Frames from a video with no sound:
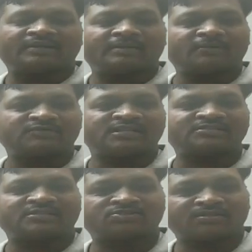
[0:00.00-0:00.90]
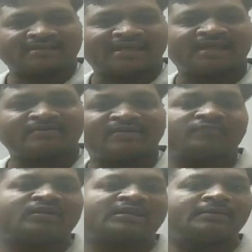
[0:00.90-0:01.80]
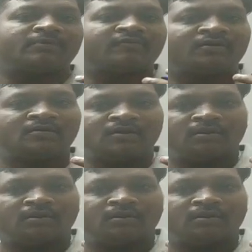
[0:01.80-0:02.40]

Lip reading: what type of cell structure they have and what type of